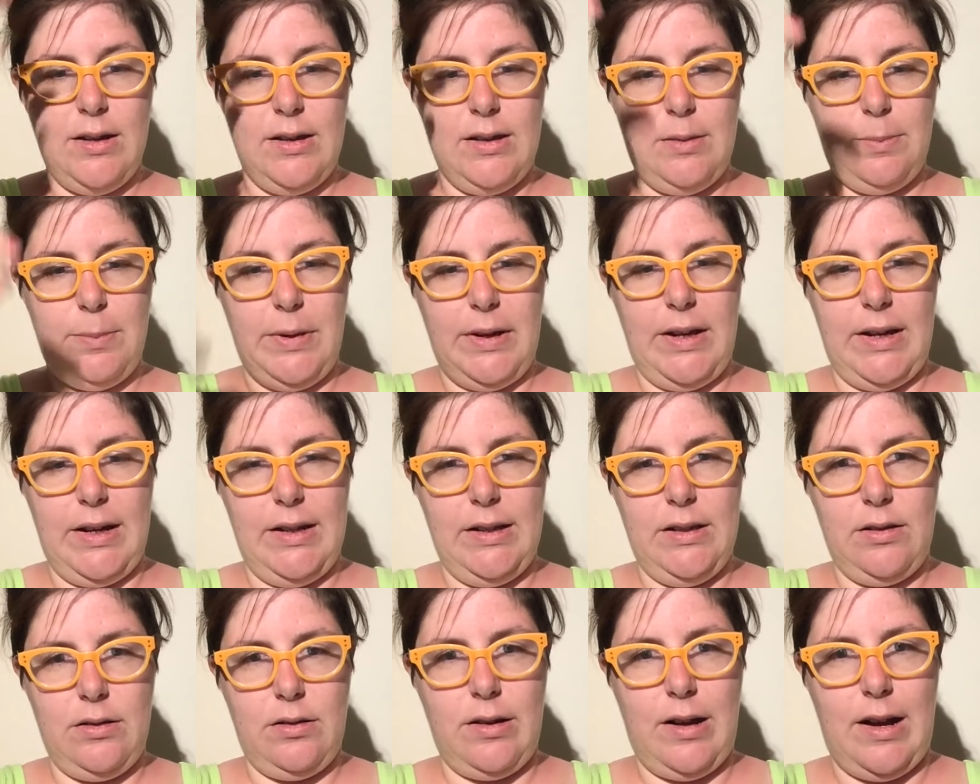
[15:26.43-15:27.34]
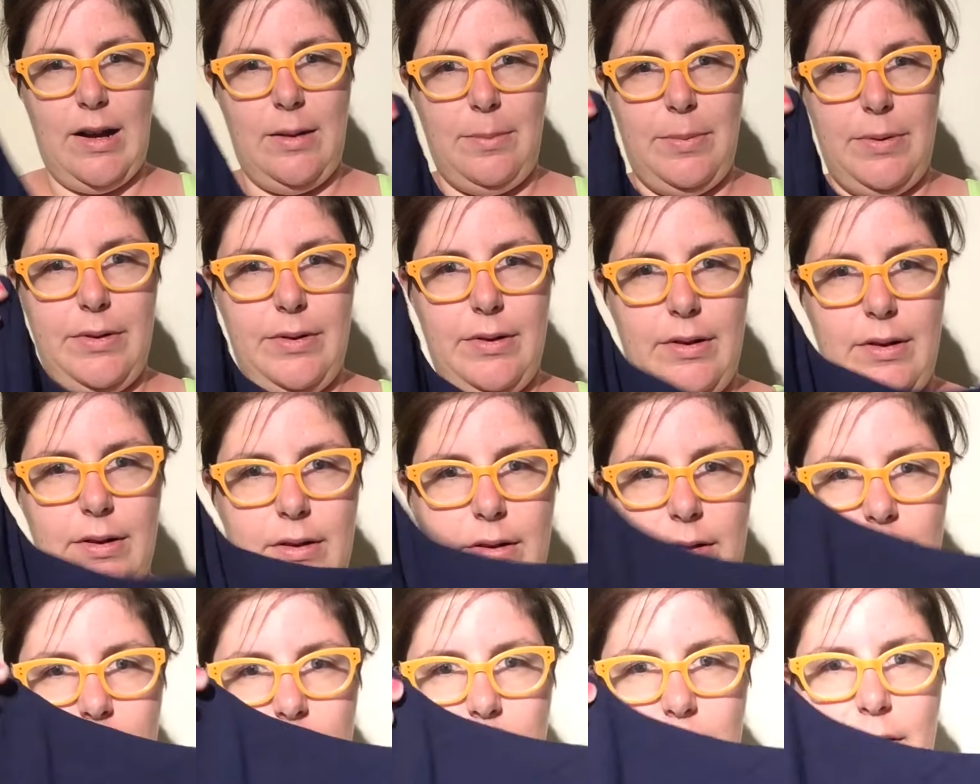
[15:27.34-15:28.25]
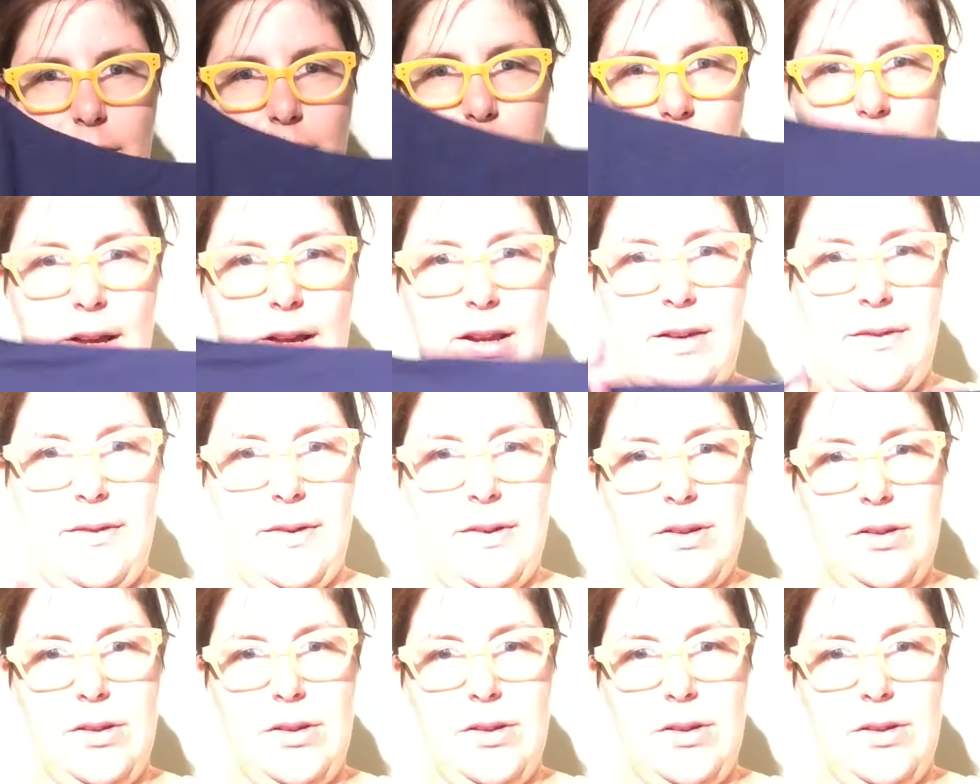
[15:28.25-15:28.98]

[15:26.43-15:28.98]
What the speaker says: spaghetti strap, you know, kind of a